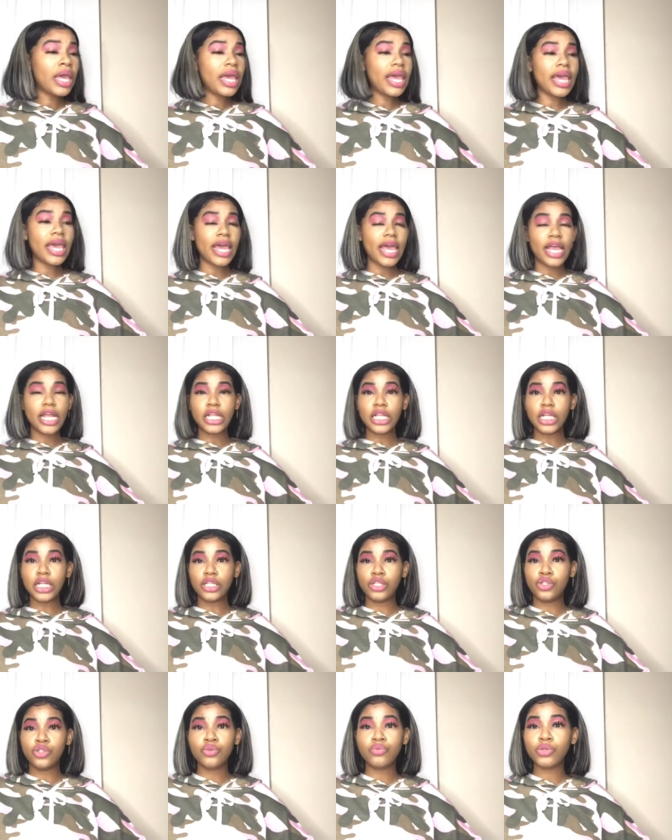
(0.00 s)
and
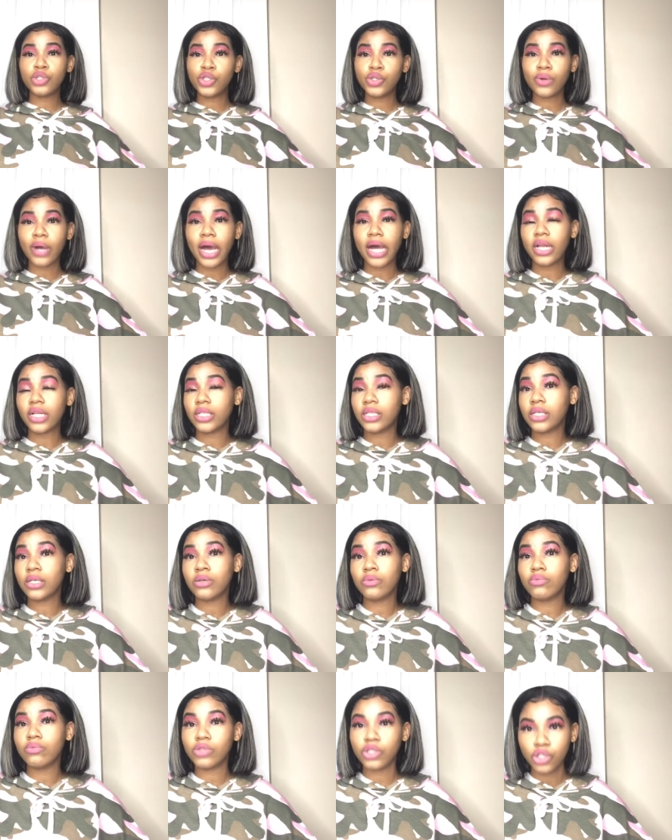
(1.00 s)
do what you got to
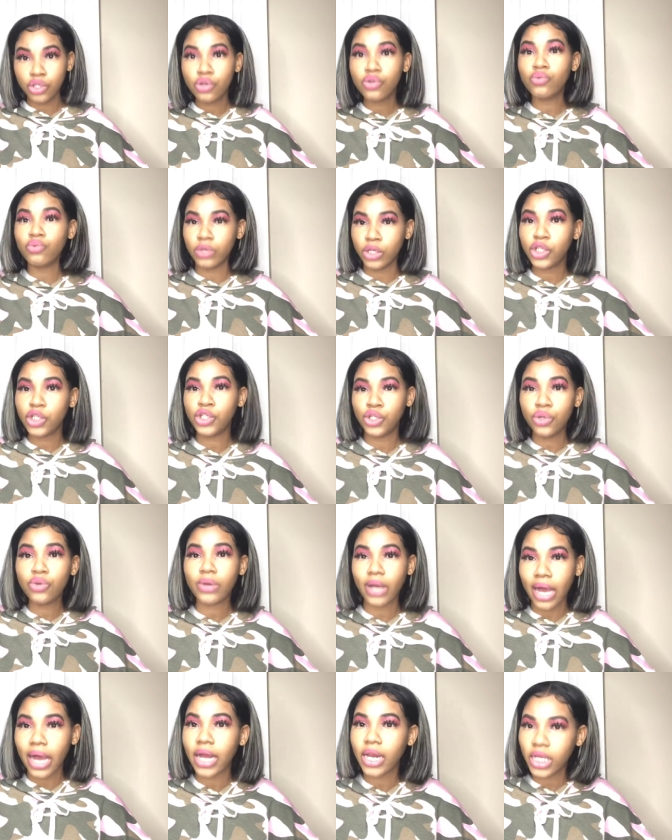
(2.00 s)
do, do what you
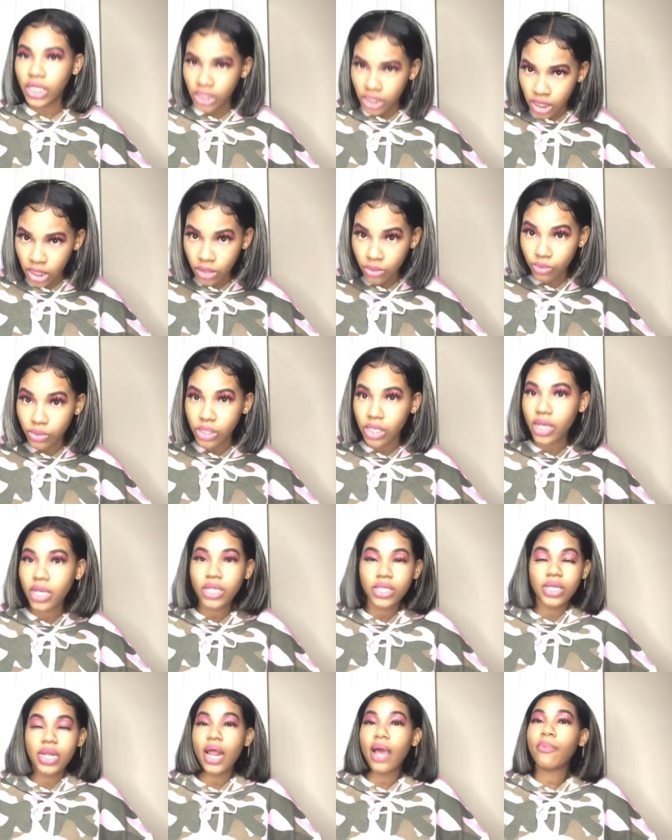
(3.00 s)
got to do to get
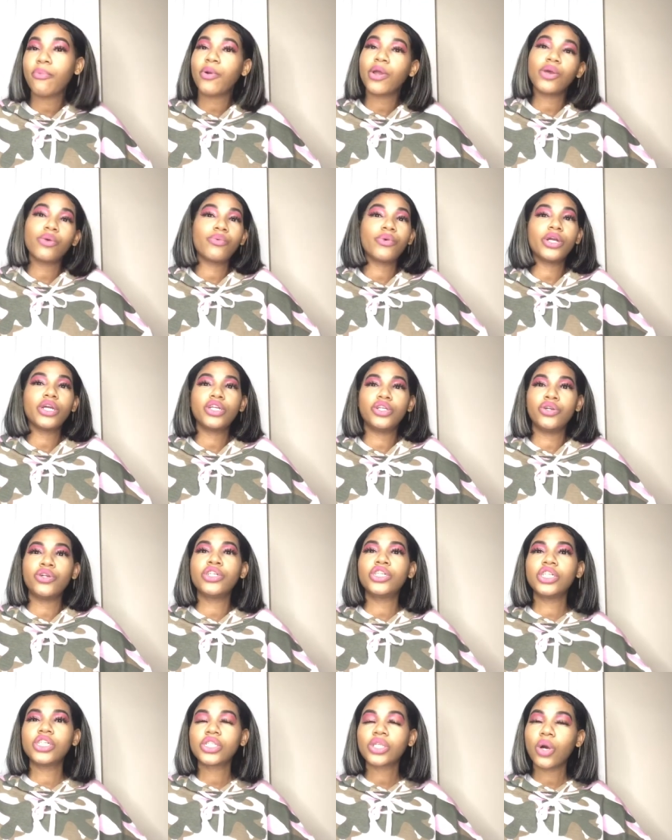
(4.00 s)
to that point where you're
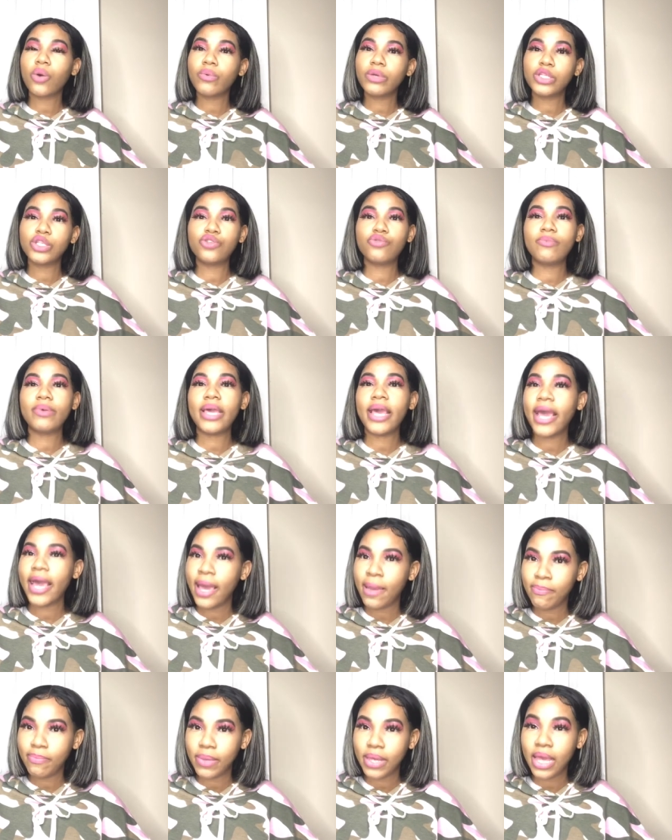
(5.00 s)
just going to be
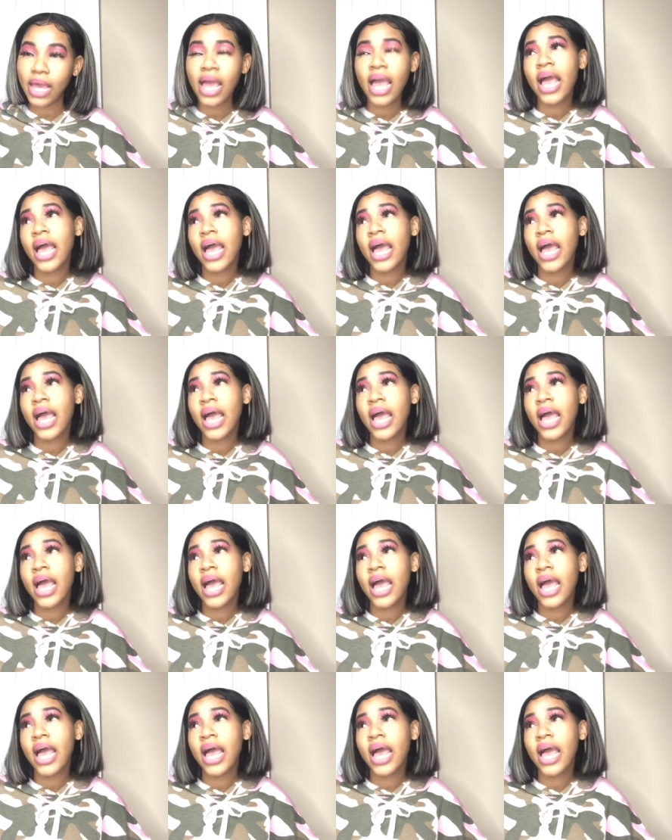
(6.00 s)
happy.